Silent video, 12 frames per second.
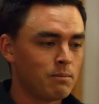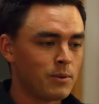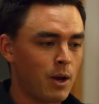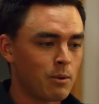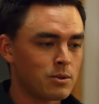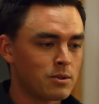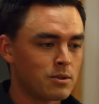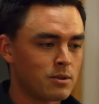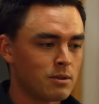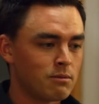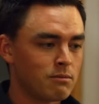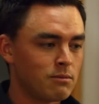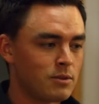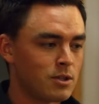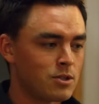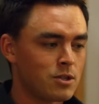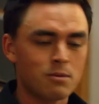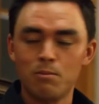
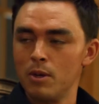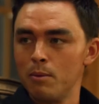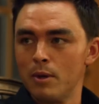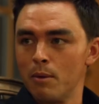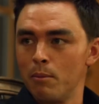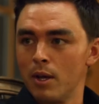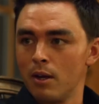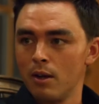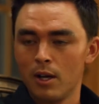That's just me being me.